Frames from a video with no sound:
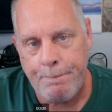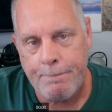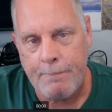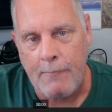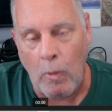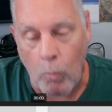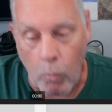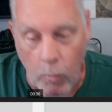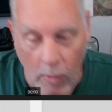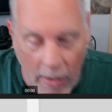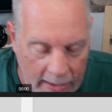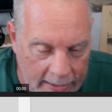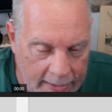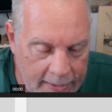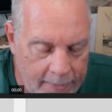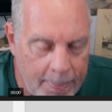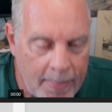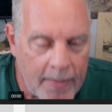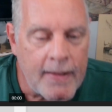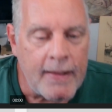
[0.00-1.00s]

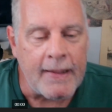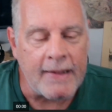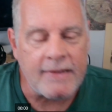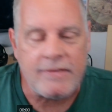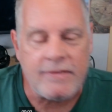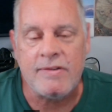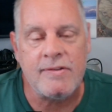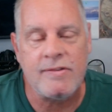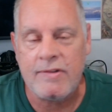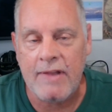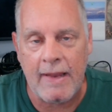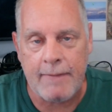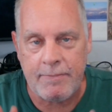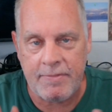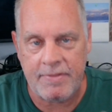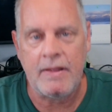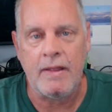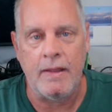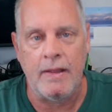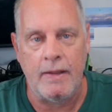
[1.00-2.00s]
Why? It's the same
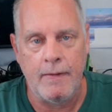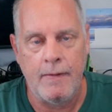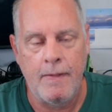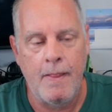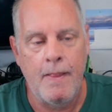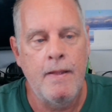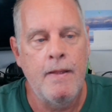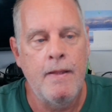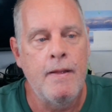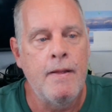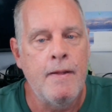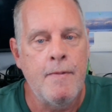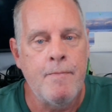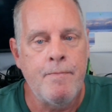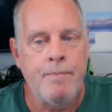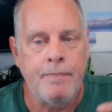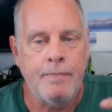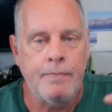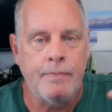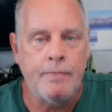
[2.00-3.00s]
thing.
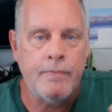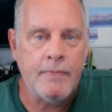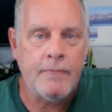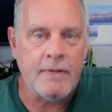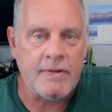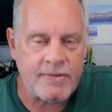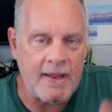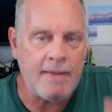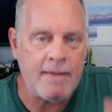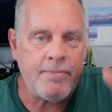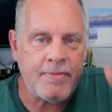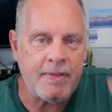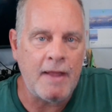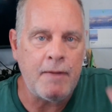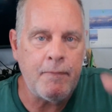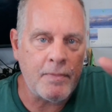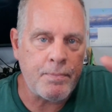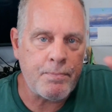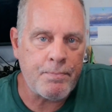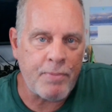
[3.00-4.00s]
The same
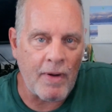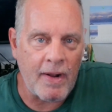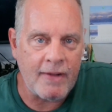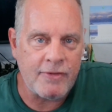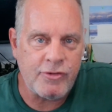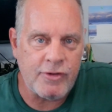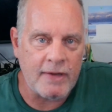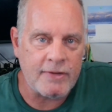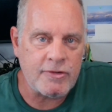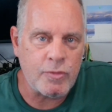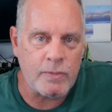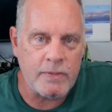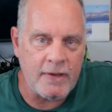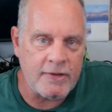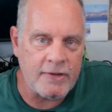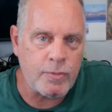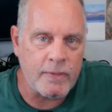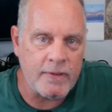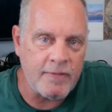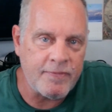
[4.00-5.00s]
thing with Project
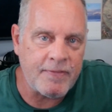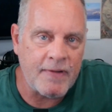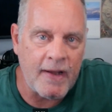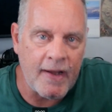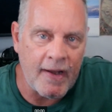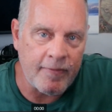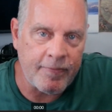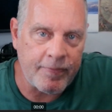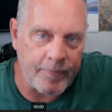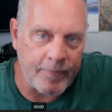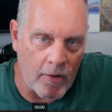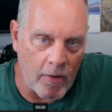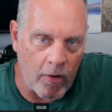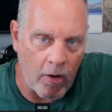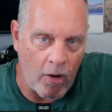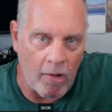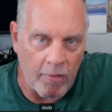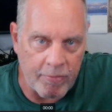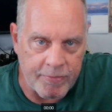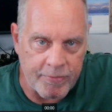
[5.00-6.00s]
2025
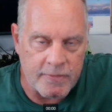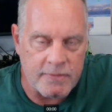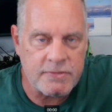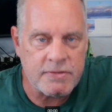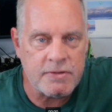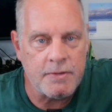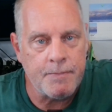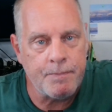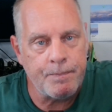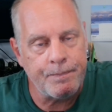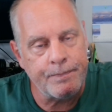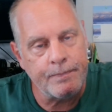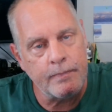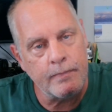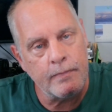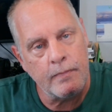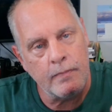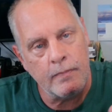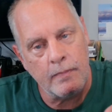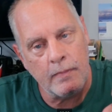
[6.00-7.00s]
authors
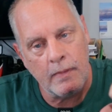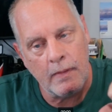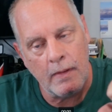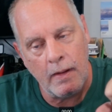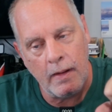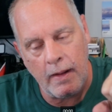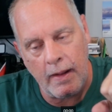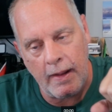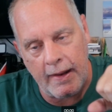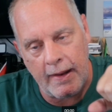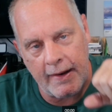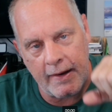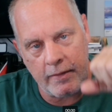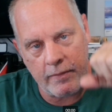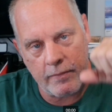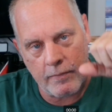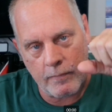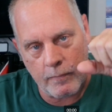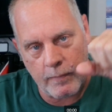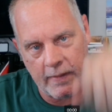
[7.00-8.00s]

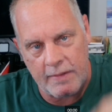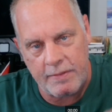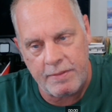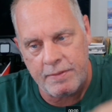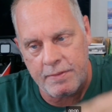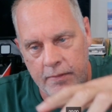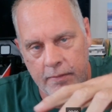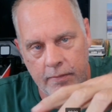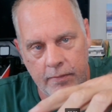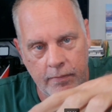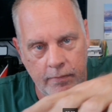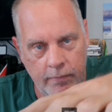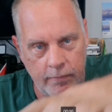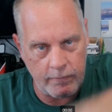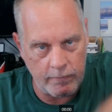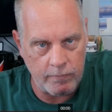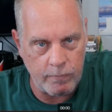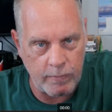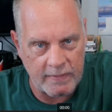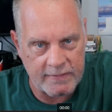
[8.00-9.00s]
and with
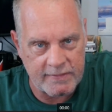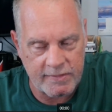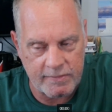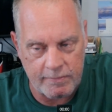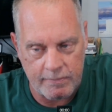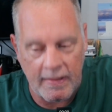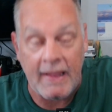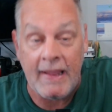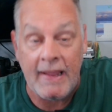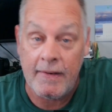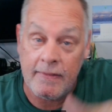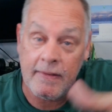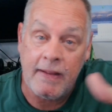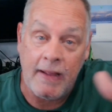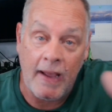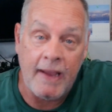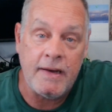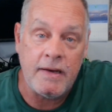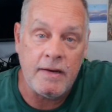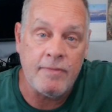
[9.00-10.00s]
what's, and
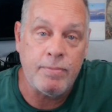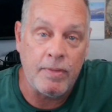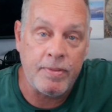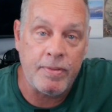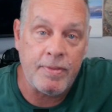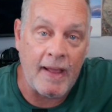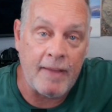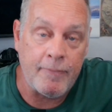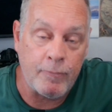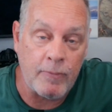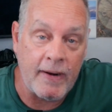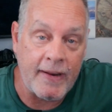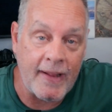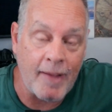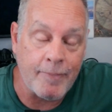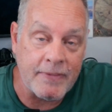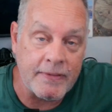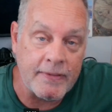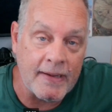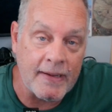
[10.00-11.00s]
kind of with what
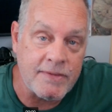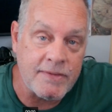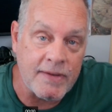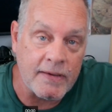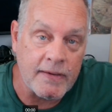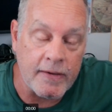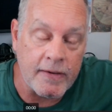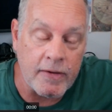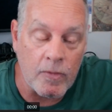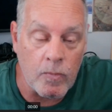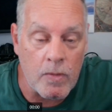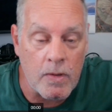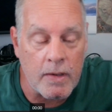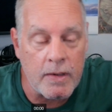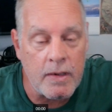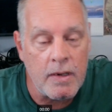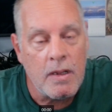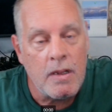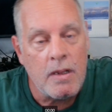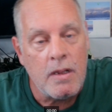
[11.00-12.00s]
happened in 1981,
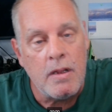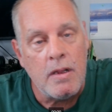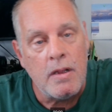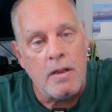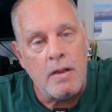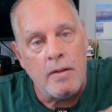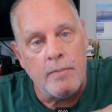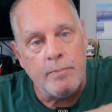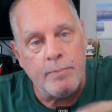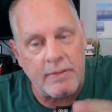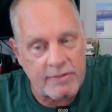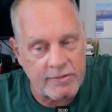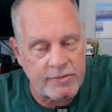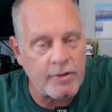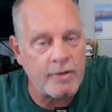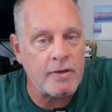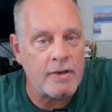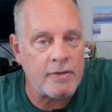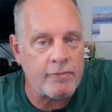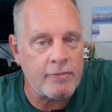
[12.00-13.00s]
but
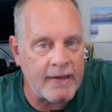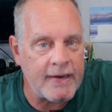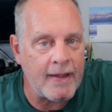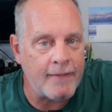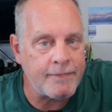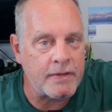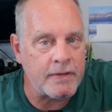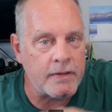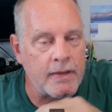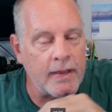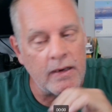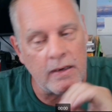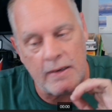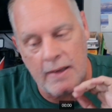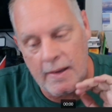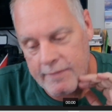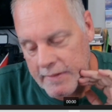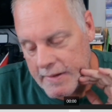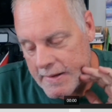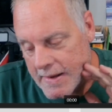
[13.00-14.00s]
certainly right after
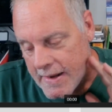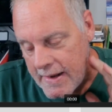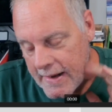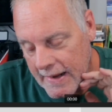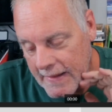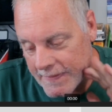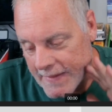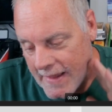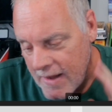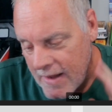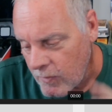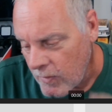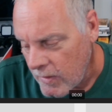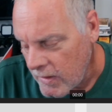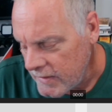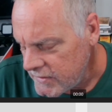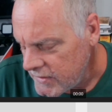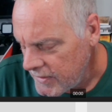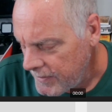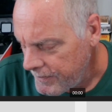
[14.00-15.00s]
9/11. And that
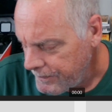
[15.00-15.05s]
was,